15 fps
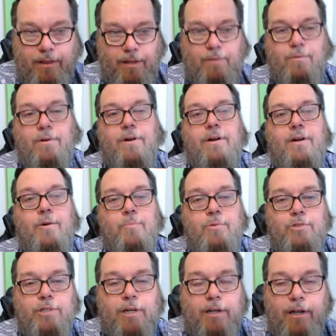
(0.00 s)
and they want to help the
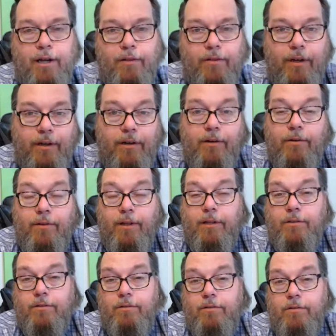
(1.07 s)
channel out, and they do, and
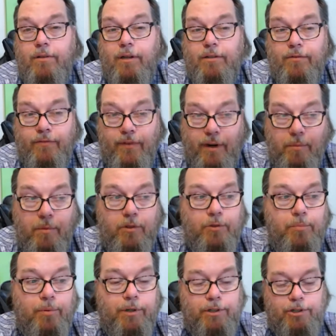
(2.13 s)
that's that's very
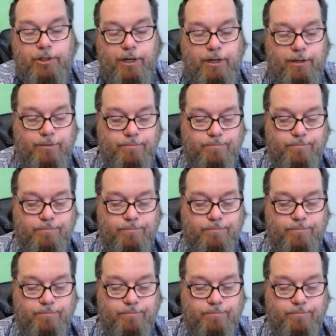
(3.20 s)
much appreciated.